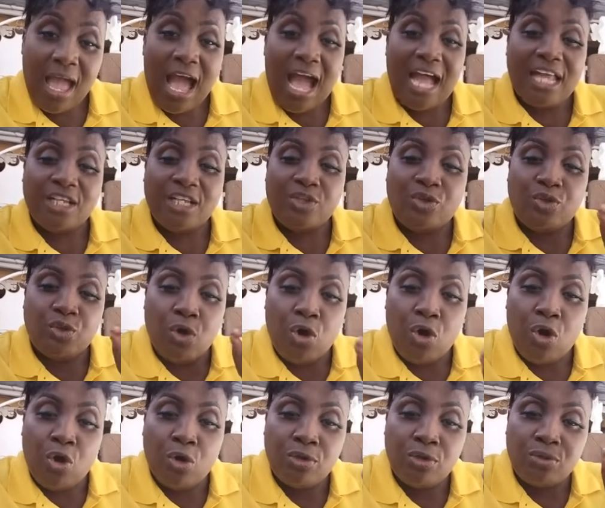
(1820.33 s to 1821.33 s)
I
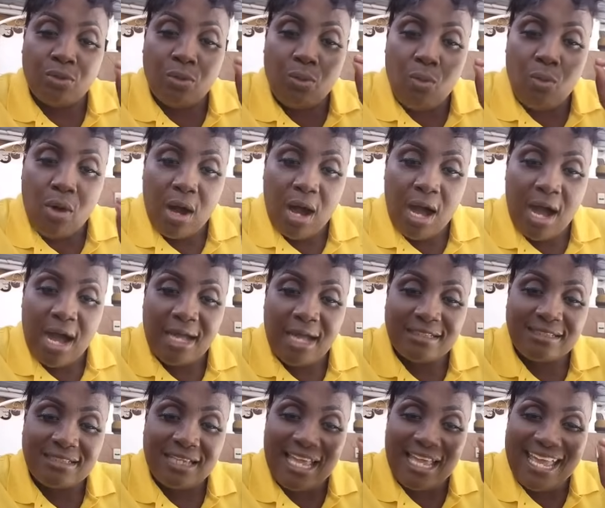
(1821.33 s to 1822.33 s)
don't
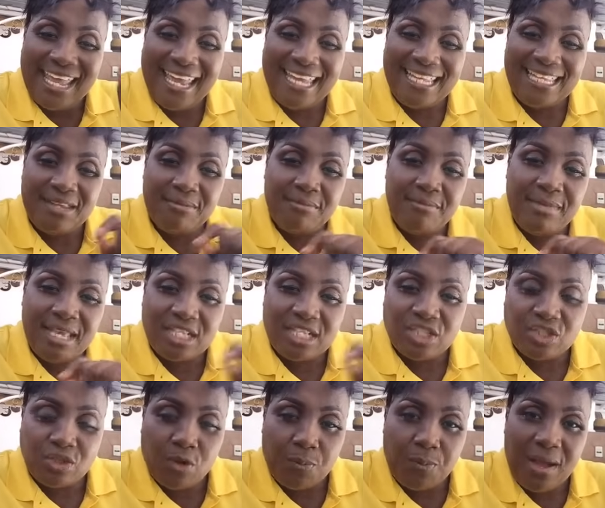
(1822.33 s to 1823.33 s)
want any
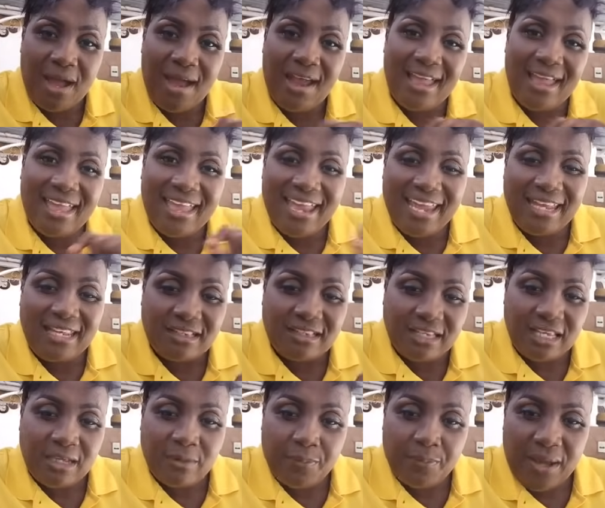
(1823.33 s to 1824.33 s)
mix up or
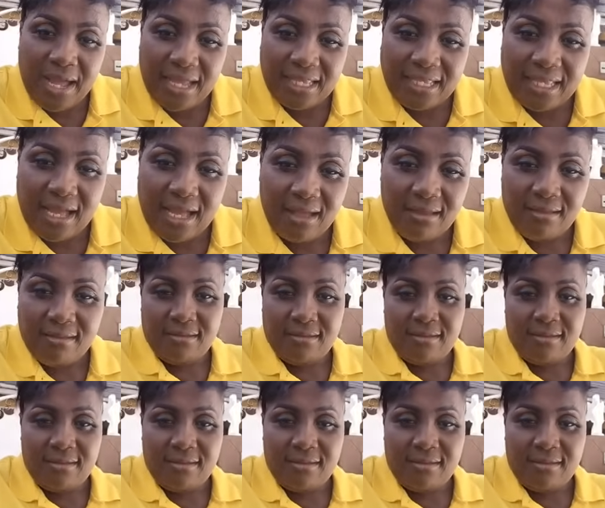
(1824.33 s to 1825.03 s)
anything for ya.